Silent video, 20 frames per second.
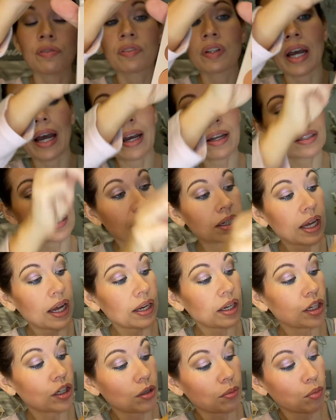got kind of
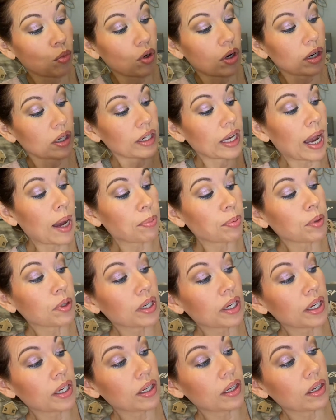your more
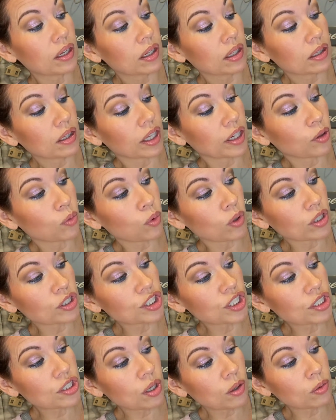coppery, like orangey
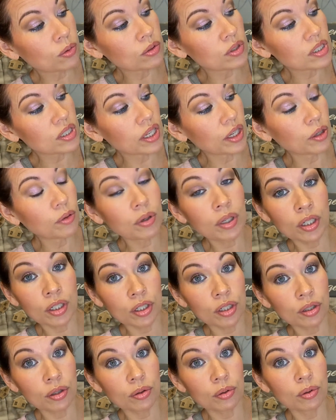tones that you can
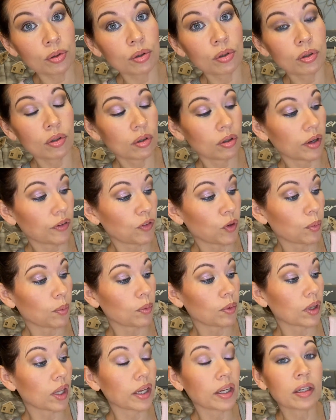do if you would
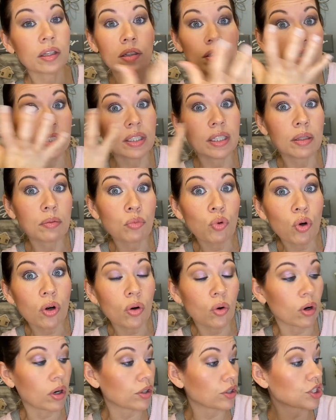like to lean more
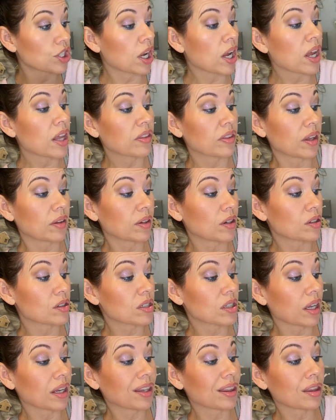orange. Then there's
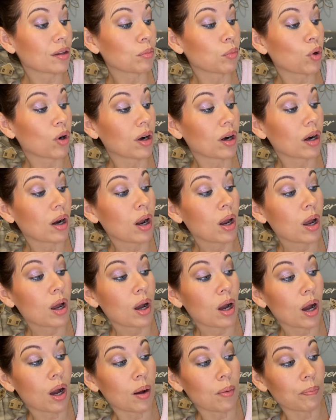like the more
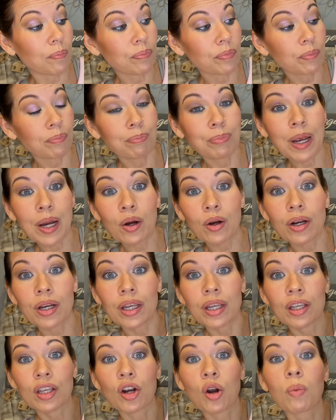berry,
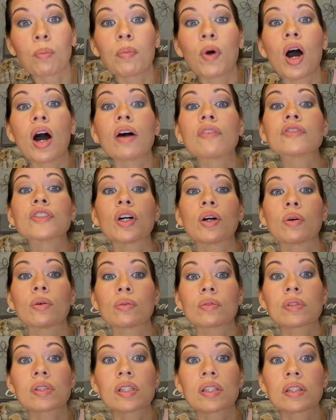you know, mauve
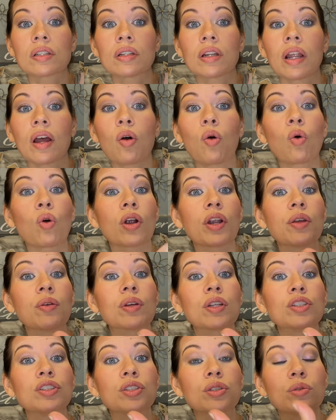tones. Or you
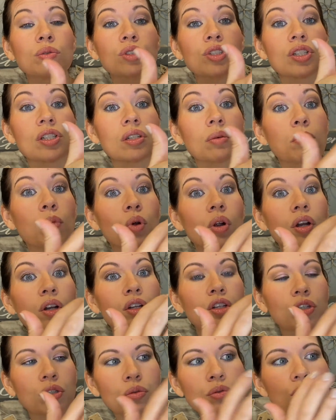can do just a more
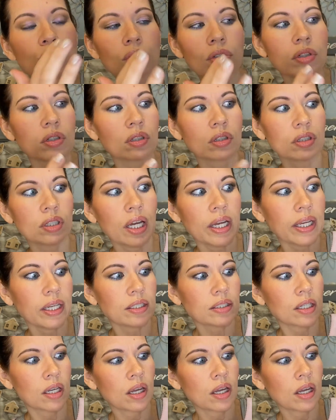neutral light.